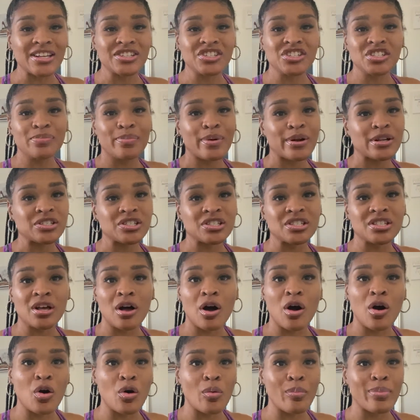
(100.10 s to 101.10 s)
just purchased a
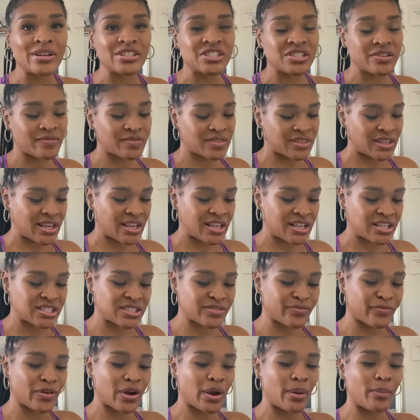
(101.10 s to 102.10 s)
whole bunch of things
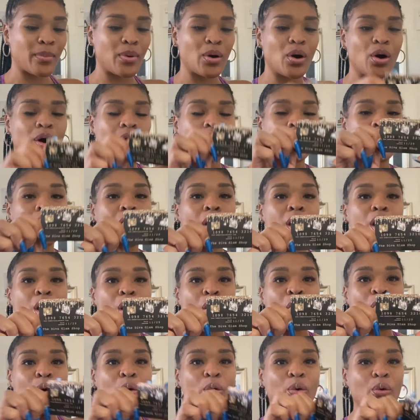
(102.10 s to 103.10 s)
from
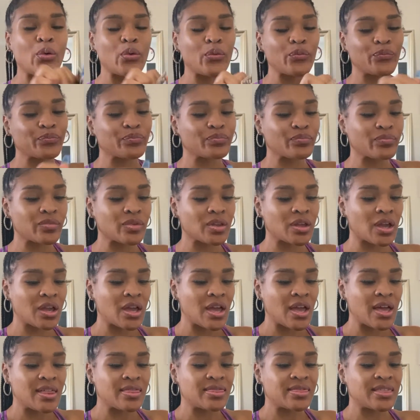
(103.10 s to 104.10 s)
who?
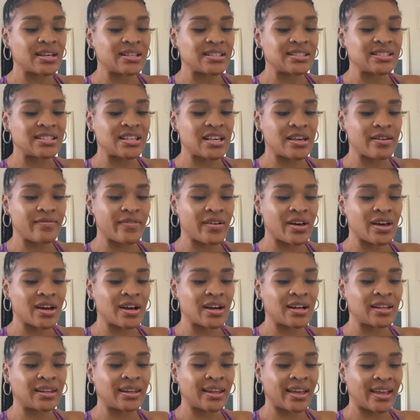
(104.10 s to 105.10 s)
the Diva
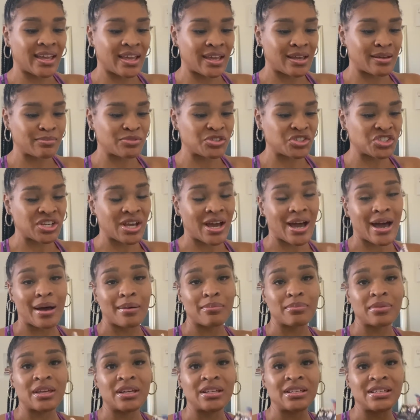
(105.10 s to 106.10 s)
Glam Shop.
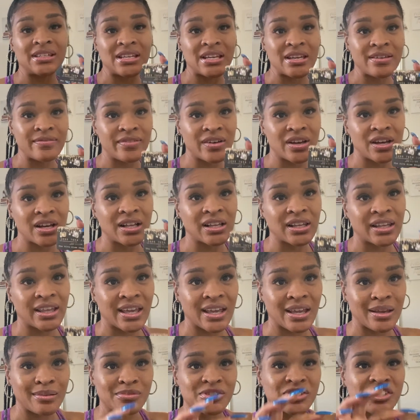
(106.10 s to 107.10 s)
The Diva
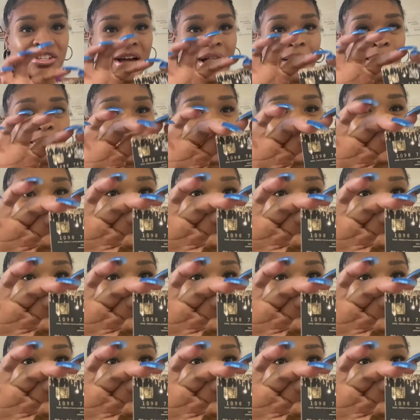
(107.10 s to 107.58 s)
Glam Shop. And